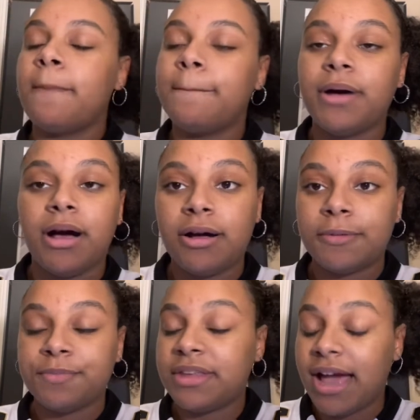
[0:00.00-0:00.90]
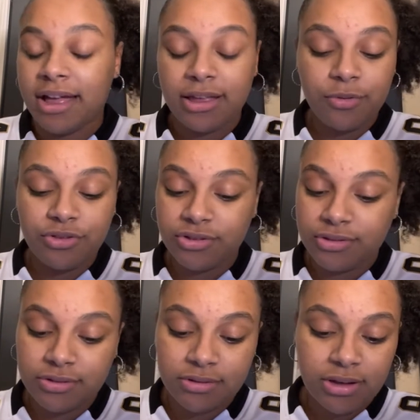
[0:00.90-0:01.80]
But, yeah, it was
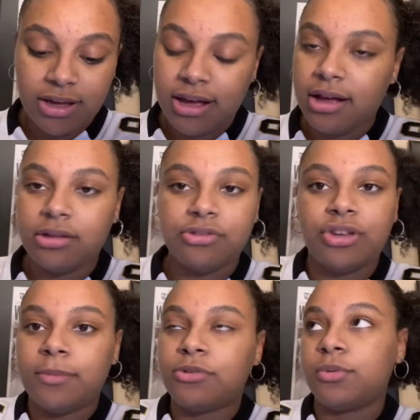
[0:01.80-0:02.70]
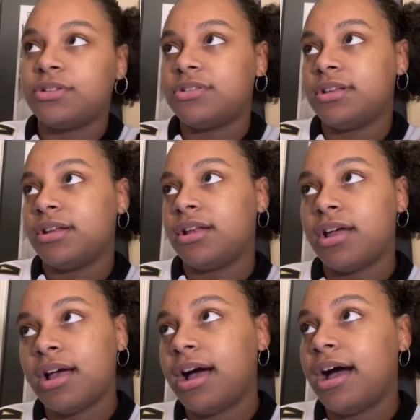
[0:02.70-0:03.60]
just Jameis Winston,
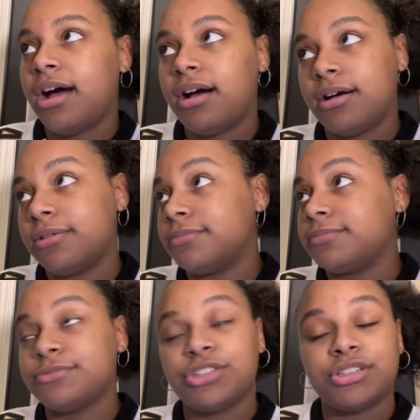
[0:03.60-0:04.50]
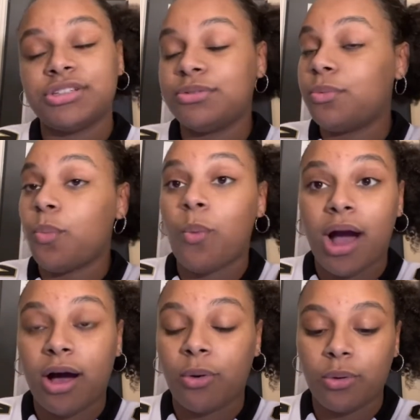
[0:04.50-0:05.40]
just,
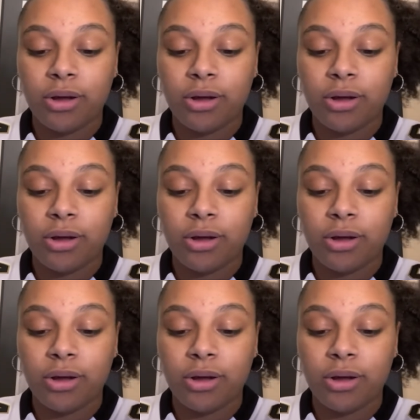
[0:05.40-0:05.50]
wow.